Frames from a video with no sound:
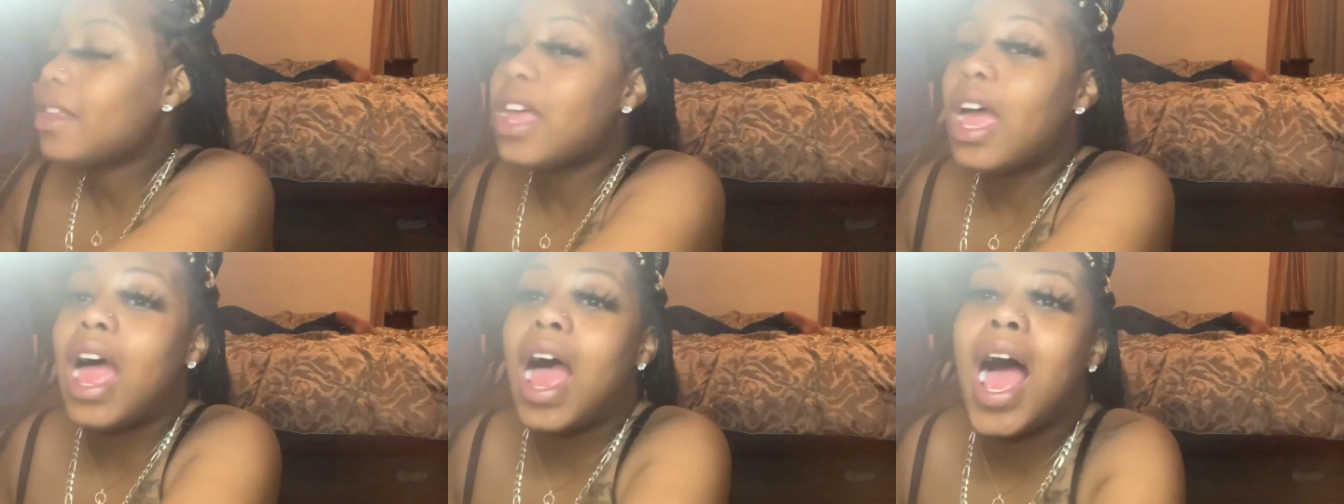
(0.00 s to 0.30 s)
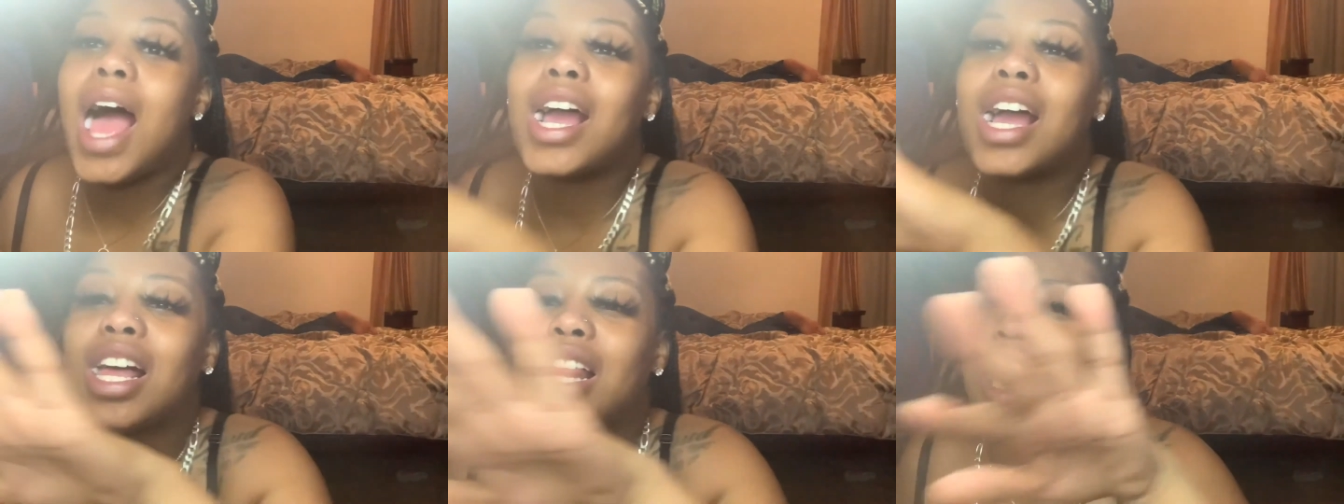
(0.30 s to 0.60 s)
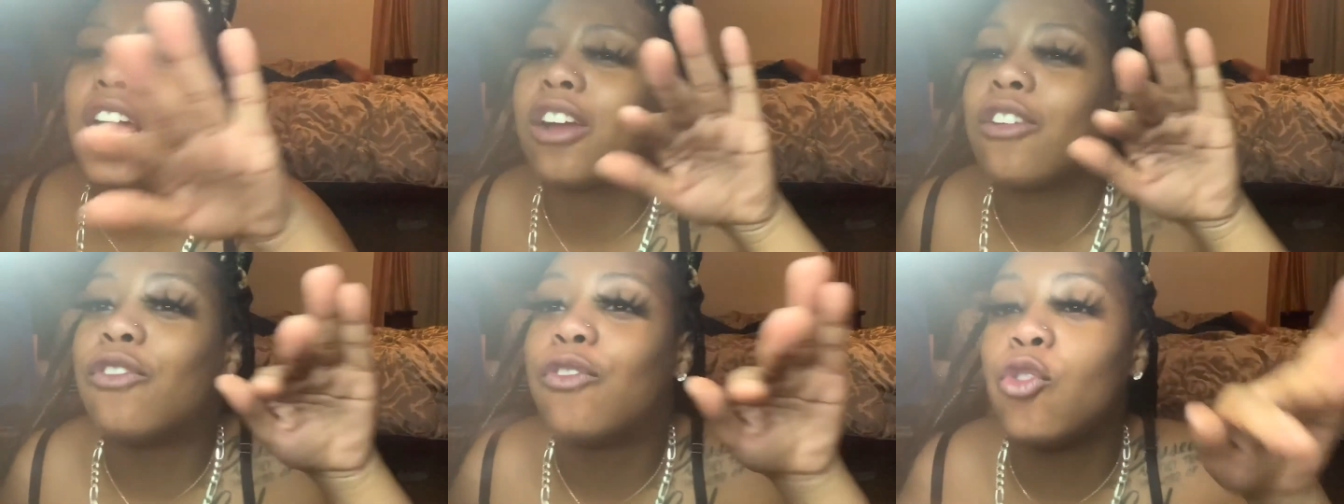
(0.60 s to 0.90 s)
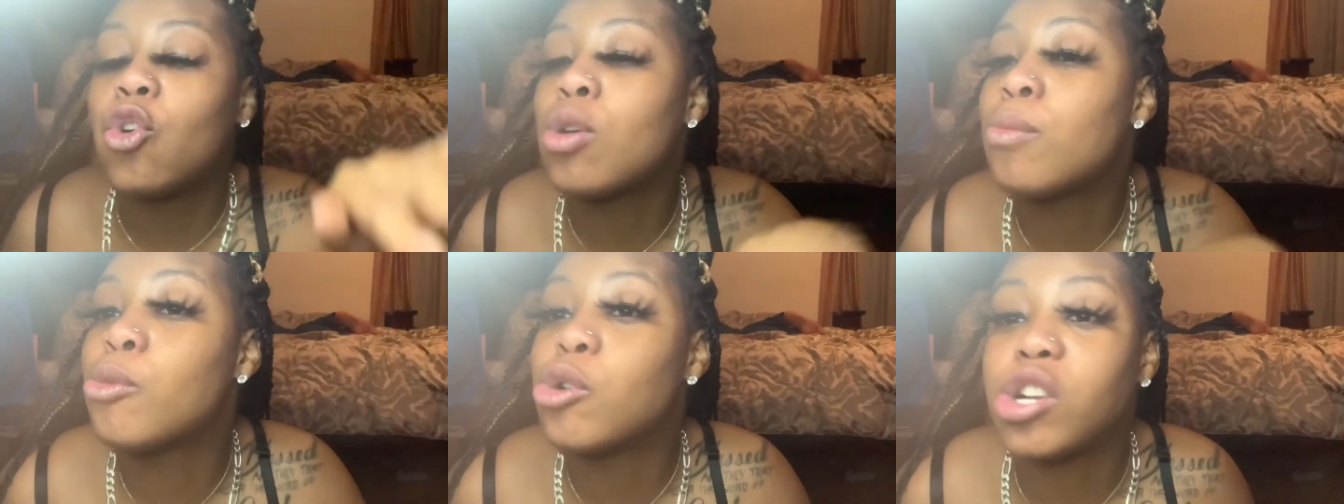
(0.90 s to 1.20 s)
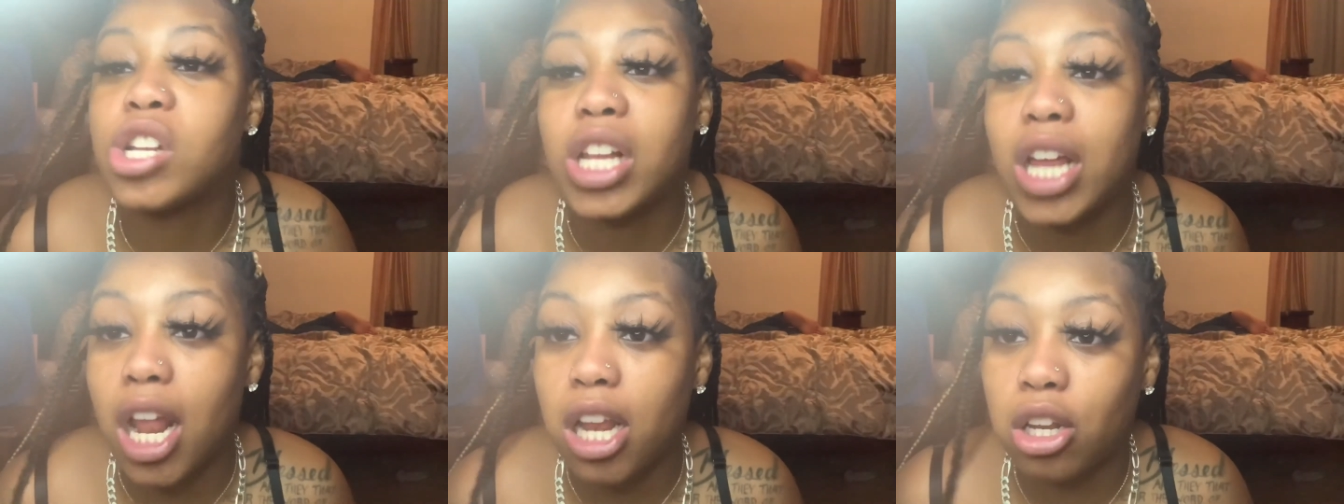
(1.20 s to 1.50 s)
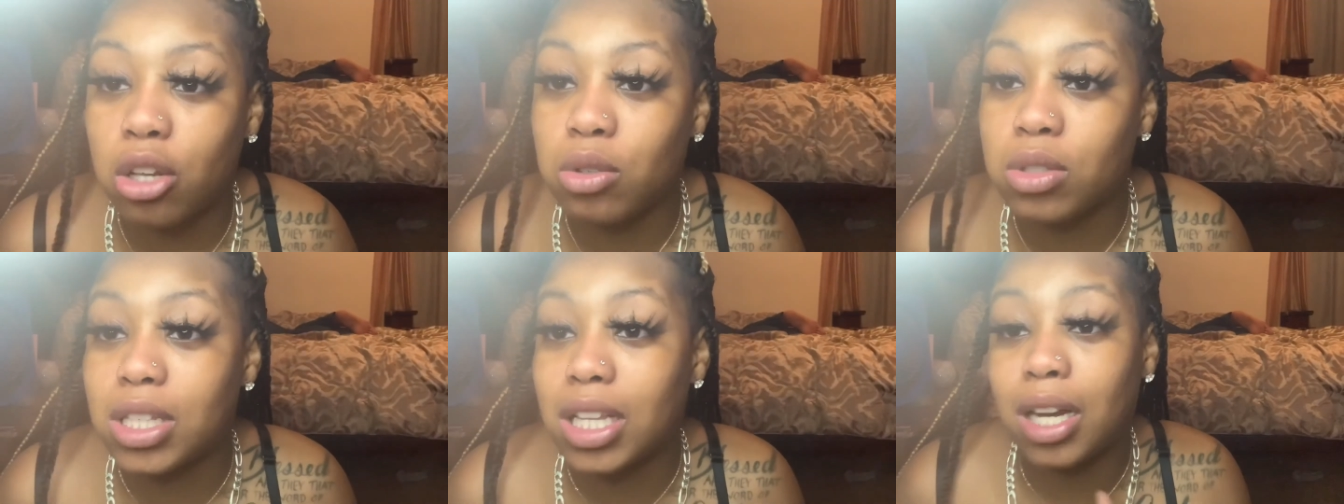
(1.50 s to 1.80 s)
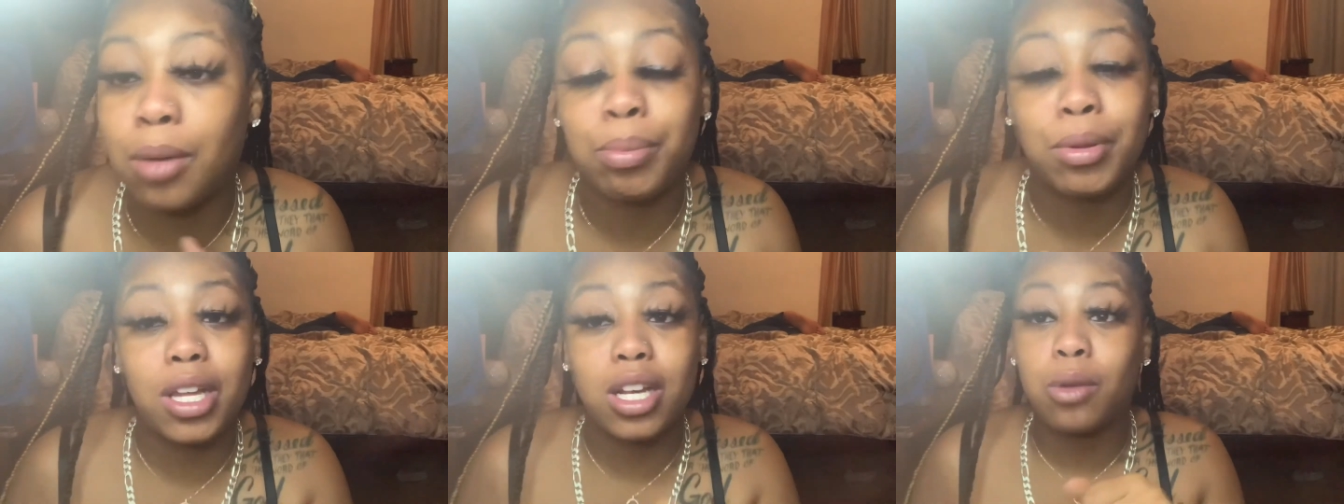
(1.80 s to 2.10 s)
I got like four more tattoos that I
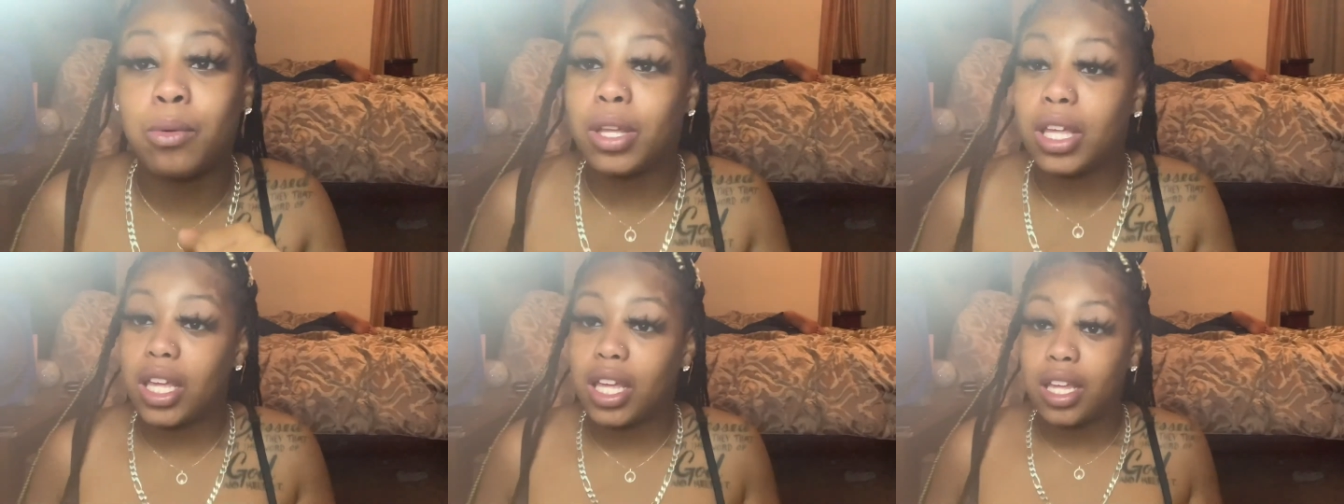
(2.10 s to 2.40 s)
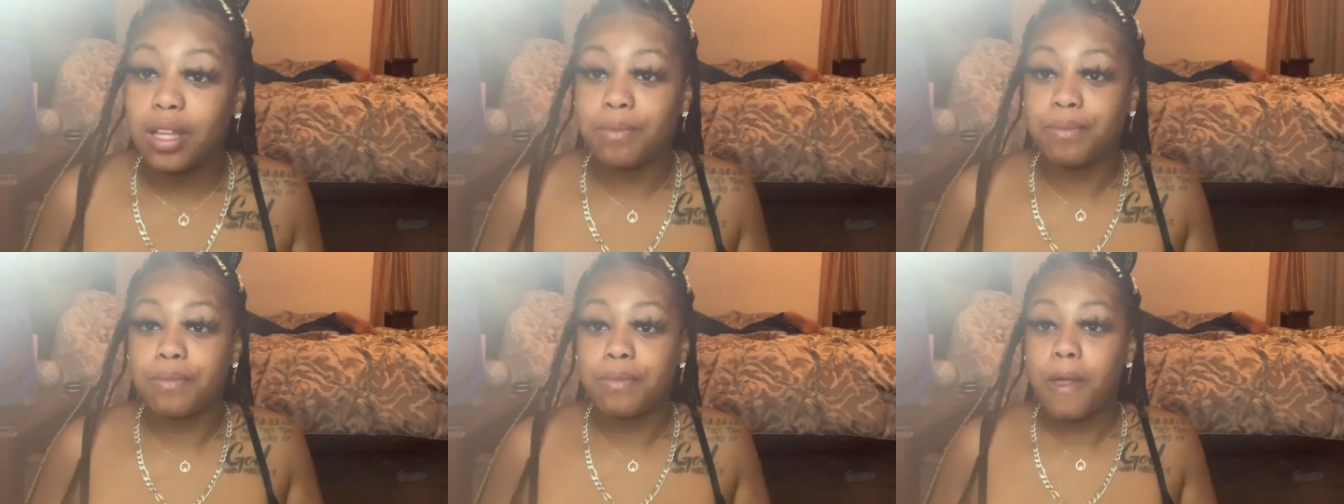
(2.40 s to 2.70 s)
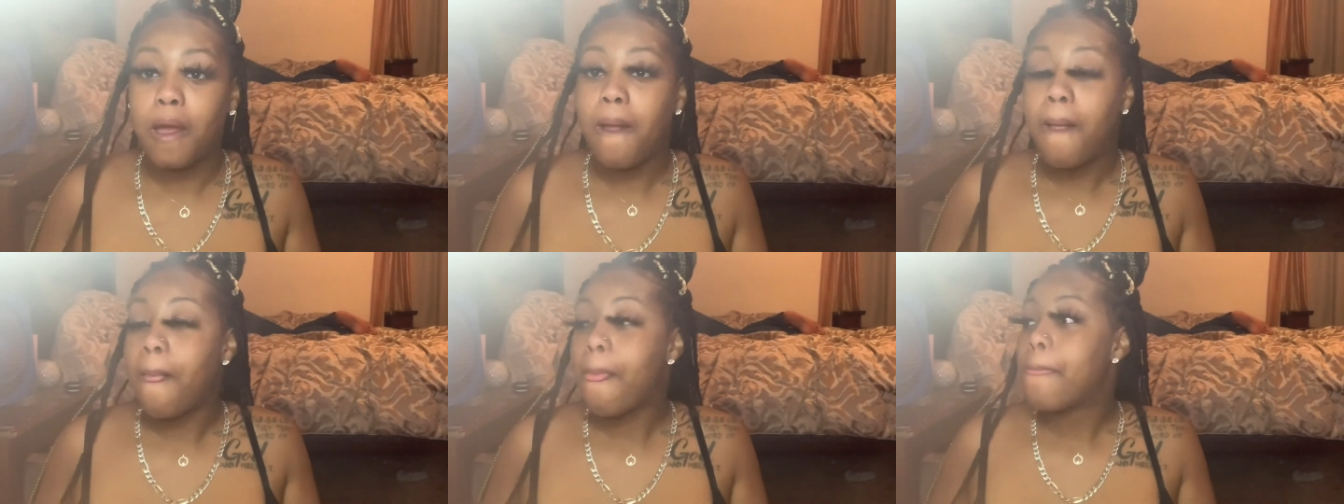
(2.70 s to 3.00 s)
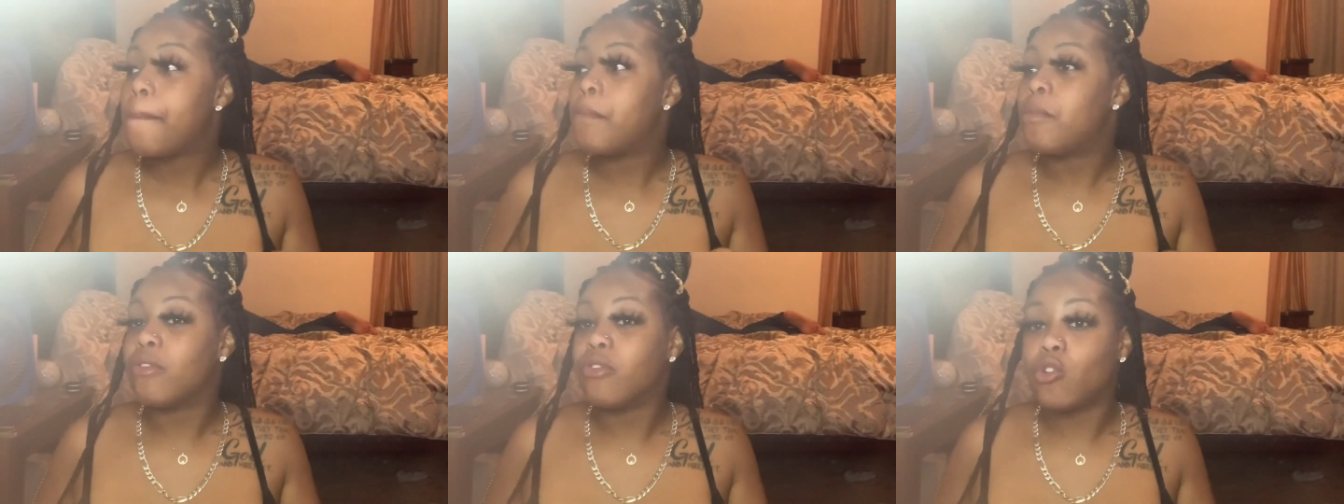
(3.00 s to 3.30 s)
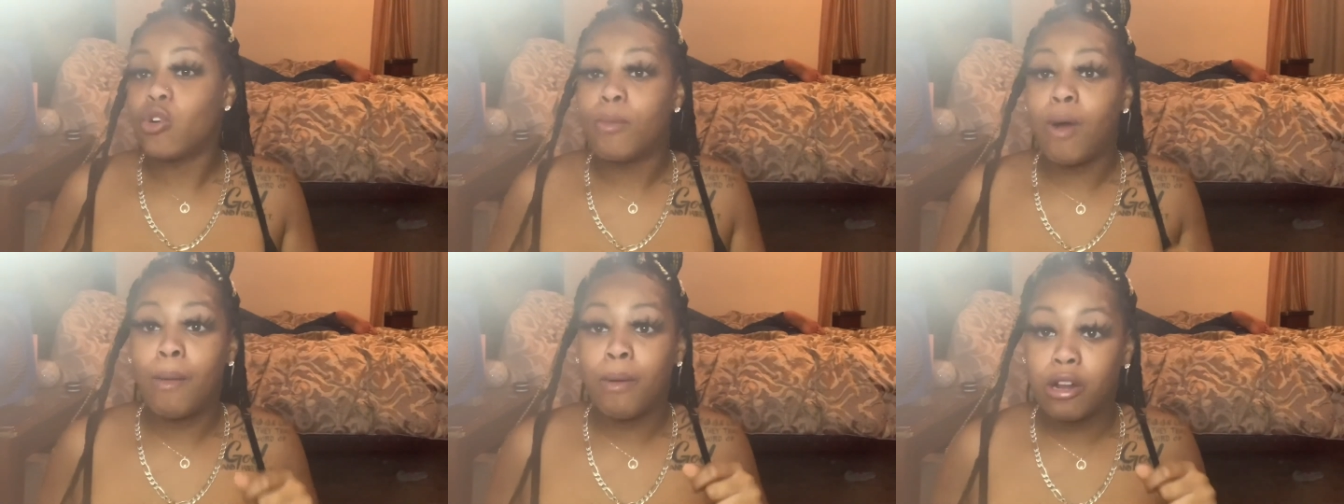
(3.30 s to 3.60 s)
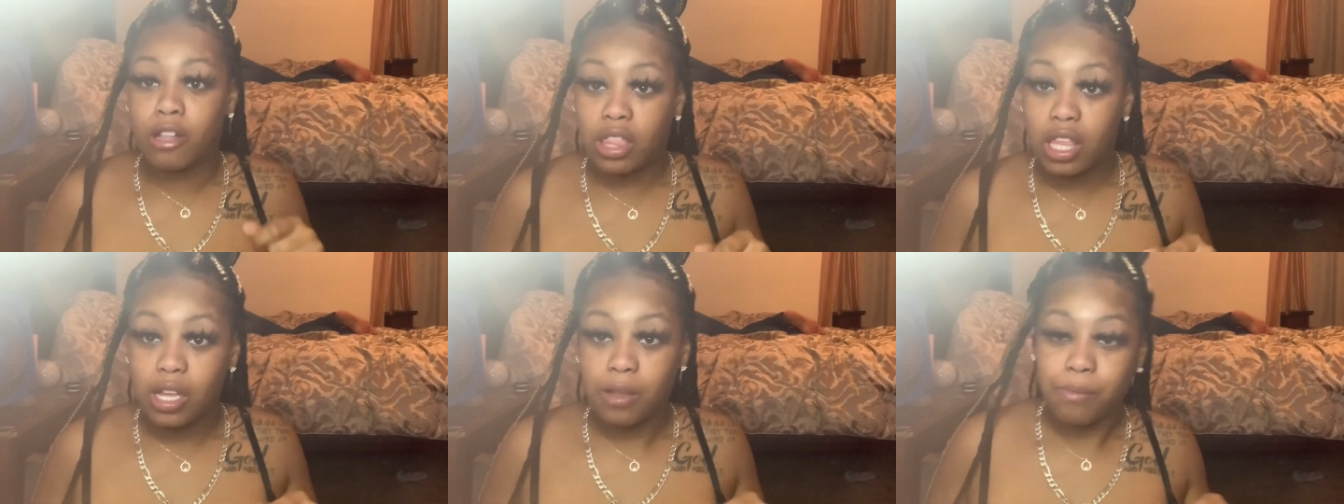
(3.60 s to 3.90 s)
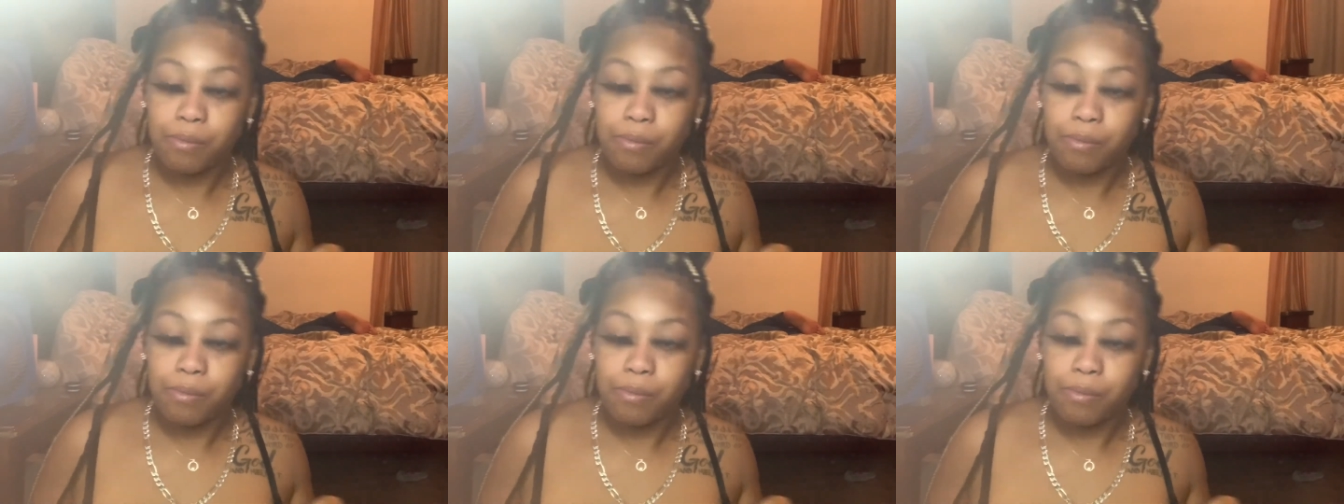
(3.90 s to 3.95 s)
plan on getting before my birthday.